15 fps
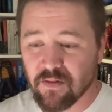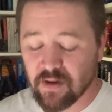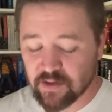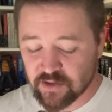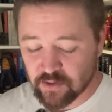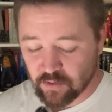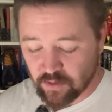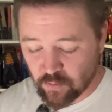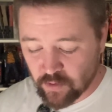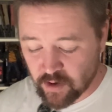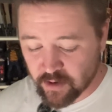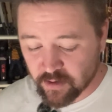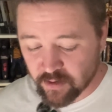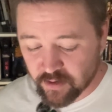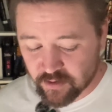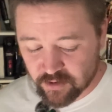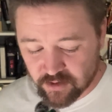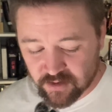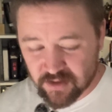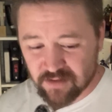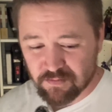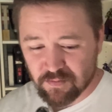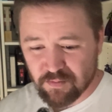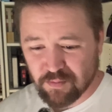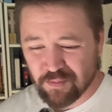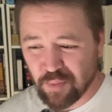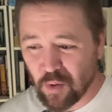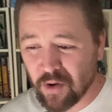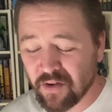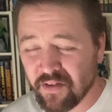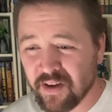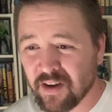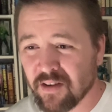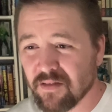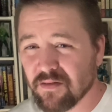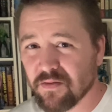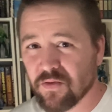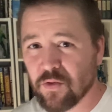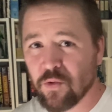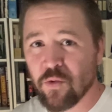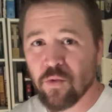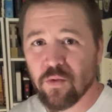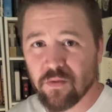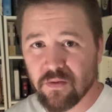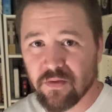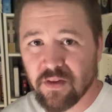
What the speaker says: and so the water is just boiling through